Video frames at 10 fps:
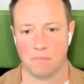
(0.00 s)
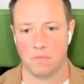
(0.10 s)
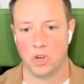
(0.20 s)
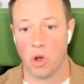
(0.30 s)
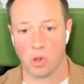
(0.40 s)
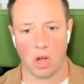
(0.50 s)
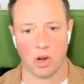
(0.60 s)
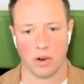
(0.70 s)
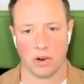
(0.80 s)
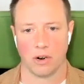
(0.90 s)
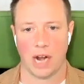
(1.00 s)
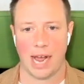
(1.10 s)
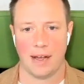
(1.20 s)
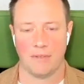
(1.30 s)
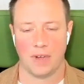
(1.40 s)
no longer
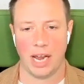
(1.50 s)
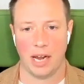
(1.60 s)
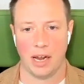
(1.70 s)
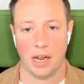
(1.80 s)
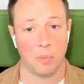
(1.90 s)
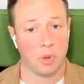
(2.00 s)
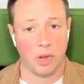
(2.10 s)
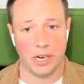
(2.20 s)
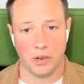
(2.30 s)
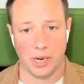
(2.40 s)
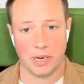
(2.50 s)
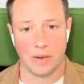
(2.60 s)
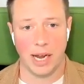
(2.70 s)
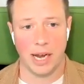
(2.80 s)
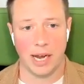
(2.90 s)
have an employee do it.
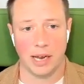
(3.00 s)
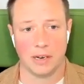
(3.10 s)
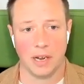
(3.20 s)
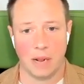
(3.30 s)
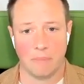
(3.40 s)
And